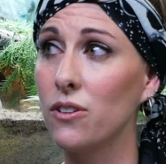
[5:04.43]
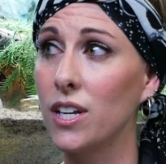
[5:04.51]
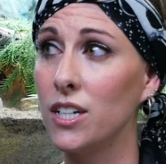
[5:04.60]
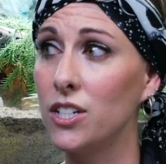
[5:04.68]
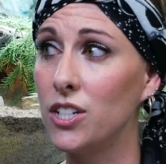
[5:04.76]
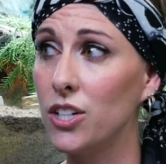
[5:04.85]

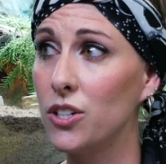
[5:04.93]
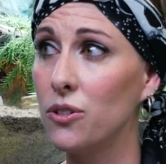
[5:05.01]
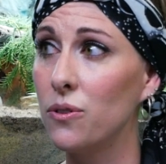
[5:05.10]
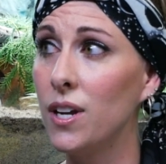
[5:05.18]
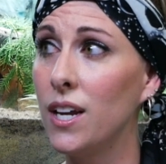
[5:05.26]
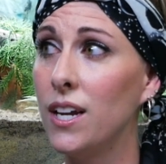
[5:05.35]
can
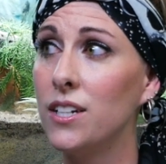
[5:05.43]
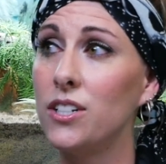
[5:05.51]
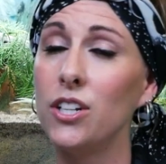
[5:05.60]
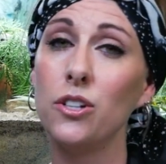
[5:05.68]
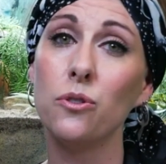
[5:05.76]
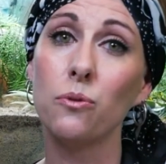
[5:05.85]
do
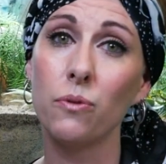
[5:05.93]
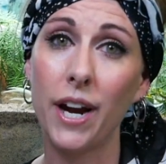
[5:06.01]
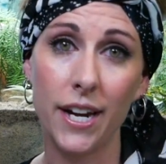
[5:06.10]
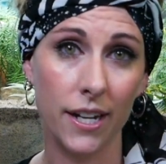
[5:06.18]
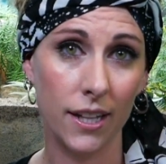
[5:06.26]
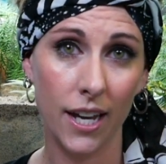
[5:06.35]
to
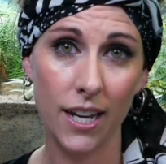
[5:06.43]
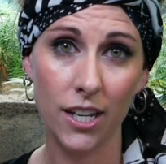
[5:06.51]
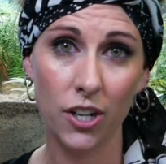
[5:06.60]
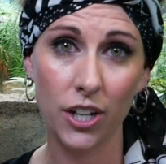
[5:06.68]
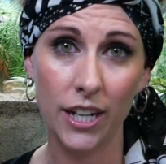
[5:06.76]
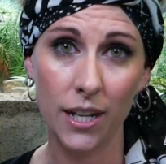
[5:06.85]
regulate
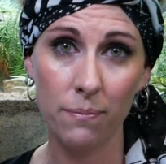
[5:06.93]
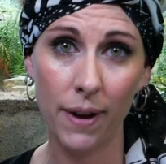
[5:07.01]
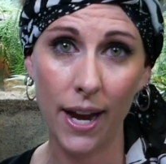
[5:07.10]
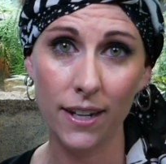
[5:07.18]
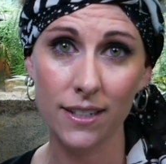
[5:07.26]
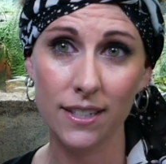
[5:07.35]
your heat
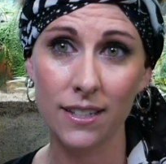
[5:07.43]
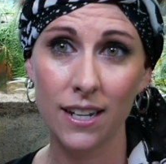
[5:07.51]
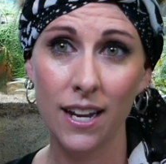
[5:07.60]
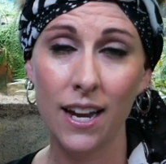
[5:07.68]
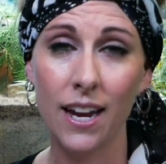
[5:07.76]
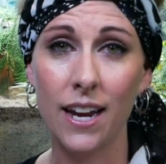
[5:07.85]
mats,
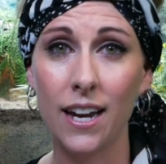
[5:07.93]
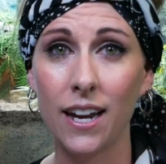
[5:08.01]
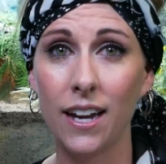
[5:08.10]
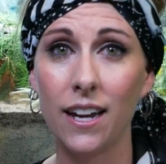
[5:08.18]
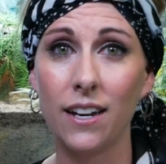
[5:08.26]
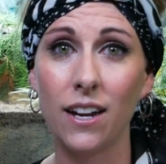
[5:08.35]

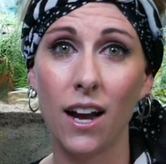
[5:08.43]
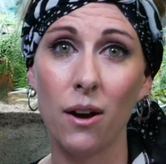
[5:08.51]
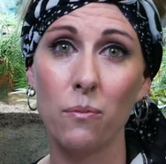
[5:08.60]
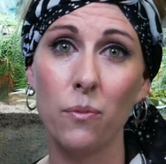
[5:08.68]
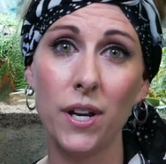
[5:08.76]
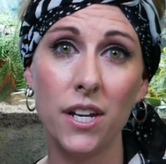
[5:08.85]

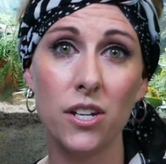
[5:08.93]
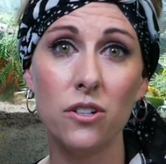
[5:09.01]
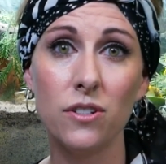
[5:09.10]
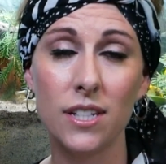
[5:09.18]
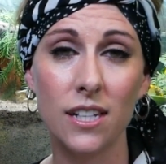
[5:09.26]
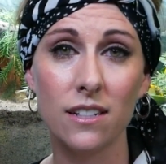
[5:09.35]
and we
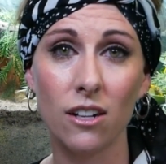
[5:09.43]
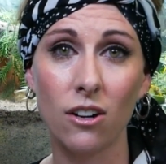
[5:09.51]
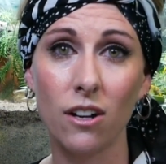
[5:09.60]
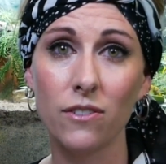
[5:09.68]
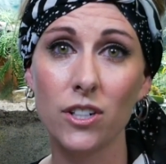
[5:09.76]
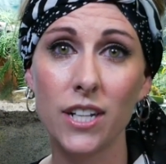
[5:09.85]
use these on
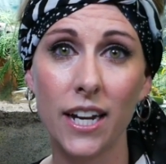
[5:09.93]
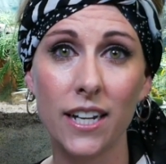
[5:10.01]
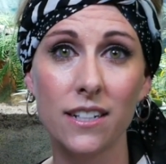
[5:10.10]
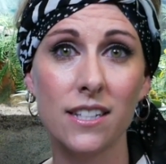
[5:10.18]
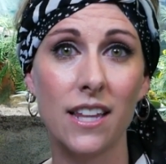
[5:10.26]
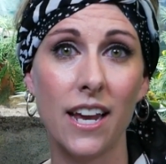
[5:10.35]
all of our
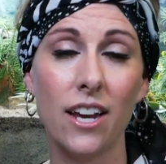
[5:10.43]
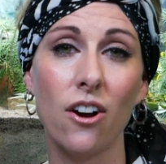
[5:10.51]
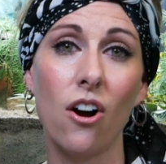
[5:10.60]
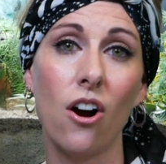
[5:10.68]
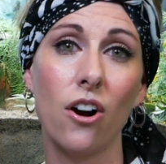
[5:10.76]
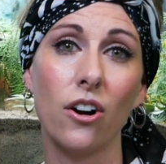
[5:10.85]
tanks. They
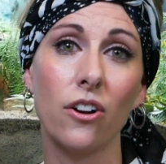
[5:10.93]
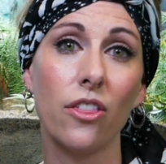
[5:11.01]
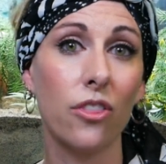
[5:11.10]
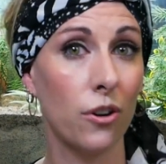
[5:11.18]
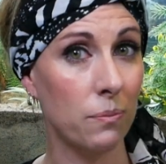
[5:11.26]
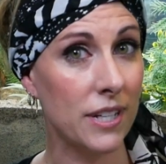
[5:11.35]
are
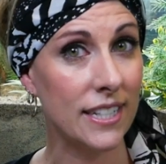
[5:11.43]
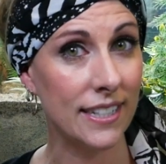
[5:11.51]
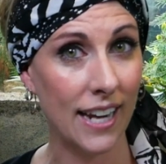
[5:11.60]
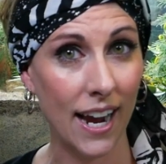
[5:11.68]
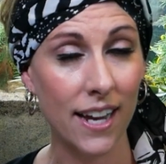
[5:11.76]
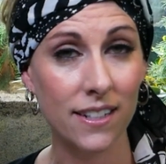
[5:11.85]

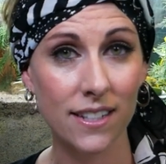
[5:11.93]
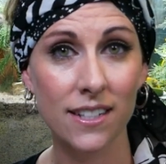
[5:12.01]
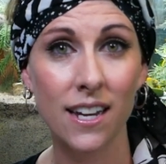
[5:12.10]
thermostats,